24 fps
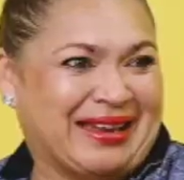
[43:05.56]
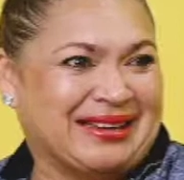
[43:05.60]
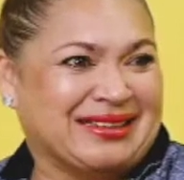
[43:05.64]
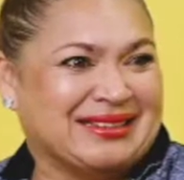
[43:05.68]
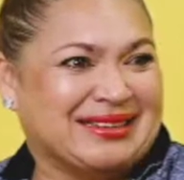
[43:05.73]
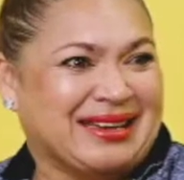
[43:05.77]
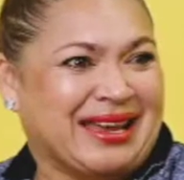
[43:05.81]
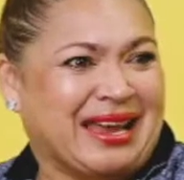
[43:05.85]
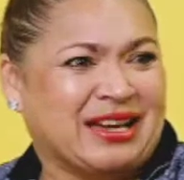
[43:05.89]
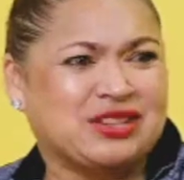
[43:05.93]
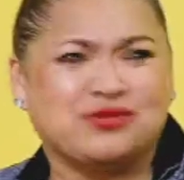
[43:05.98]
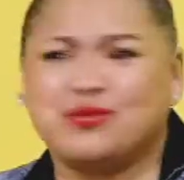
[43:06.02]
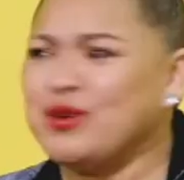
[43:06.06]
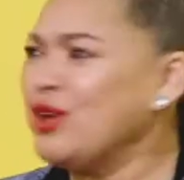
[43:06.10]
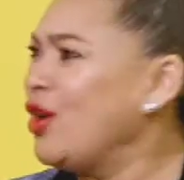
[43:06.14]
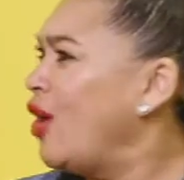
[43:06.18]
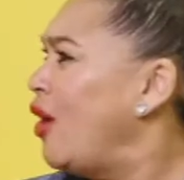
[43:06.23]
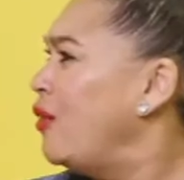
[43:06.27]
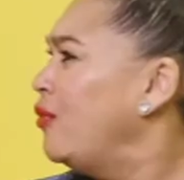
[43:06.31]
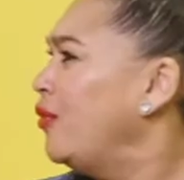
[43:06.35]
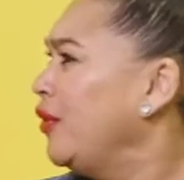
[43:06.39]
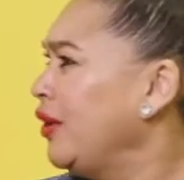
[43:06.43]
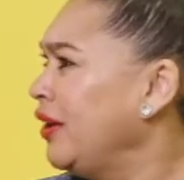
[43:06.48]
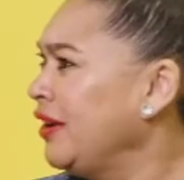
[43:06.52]
And we are
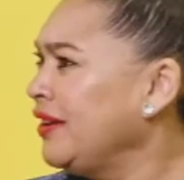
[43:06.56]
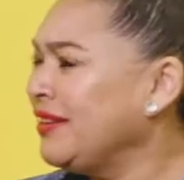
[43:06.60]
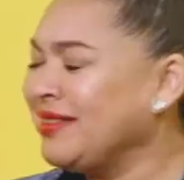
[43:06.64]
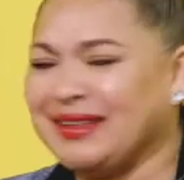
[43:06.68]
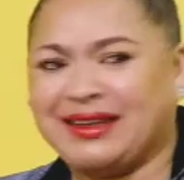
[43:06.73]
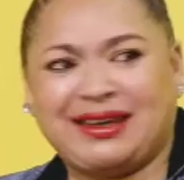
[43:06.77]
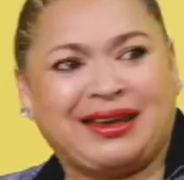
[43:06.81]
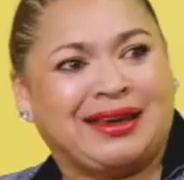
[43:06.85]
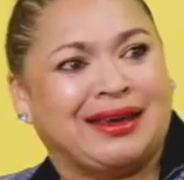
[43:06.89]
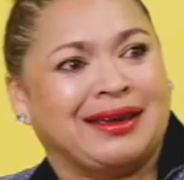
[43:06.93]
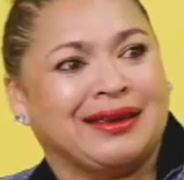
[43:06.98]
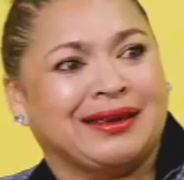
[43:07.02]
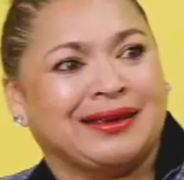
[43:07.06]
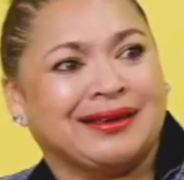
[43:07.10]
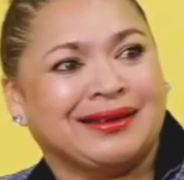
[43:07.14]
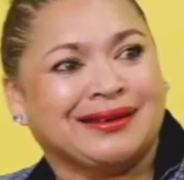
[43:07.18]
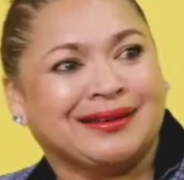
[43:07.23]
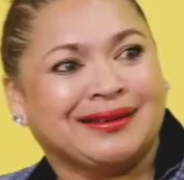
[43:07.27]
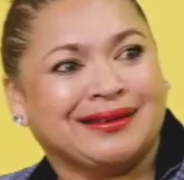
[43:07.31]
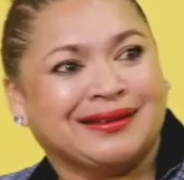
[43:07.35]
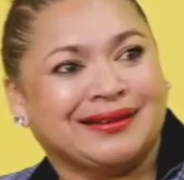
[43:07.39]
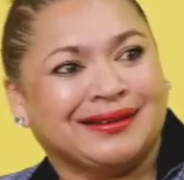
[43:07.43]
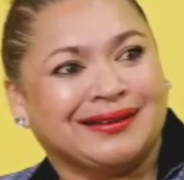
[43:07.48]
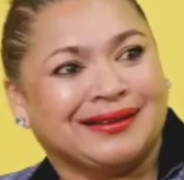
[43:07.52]
worthy.
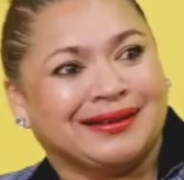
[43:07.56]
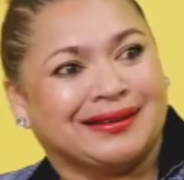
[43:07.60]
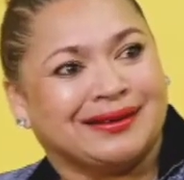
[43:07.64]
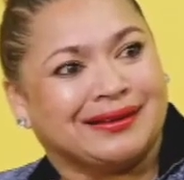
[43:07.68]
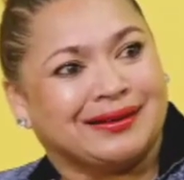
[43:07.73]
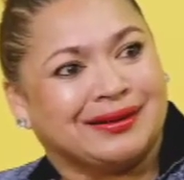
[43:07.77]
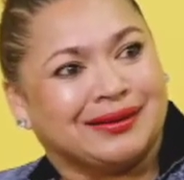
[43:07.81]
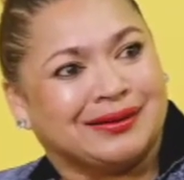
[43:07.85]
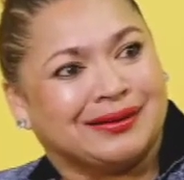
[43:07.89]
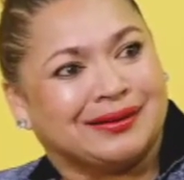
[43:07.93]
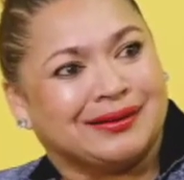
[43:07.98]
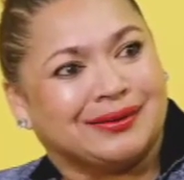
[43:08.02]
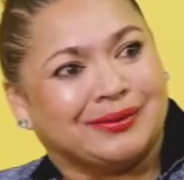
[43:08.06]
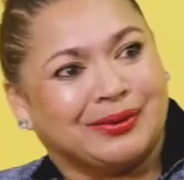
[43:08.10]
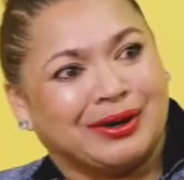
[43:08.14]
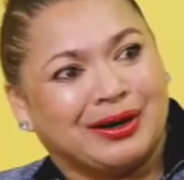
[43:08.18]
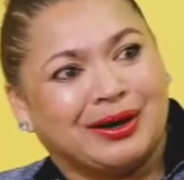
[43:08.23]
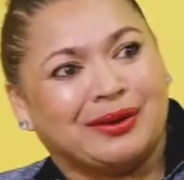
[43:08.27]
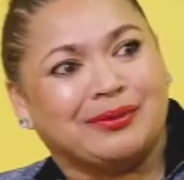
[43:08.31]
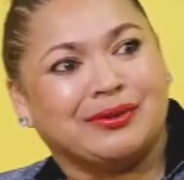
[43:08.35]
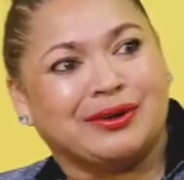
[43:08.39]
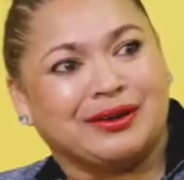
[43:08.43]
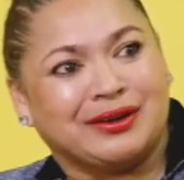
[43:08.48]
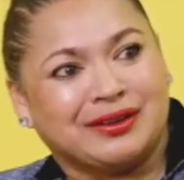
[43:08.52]
We are
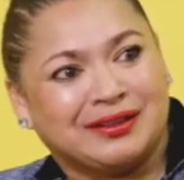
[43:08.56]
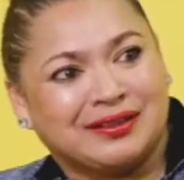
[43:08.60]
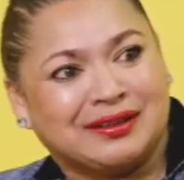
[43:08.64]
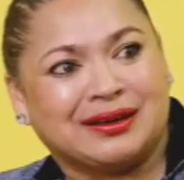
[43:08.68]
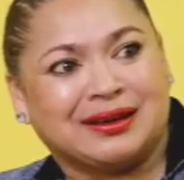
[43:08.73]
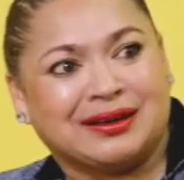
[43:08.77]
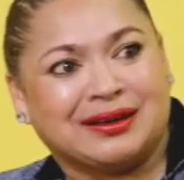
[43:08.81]
worthy.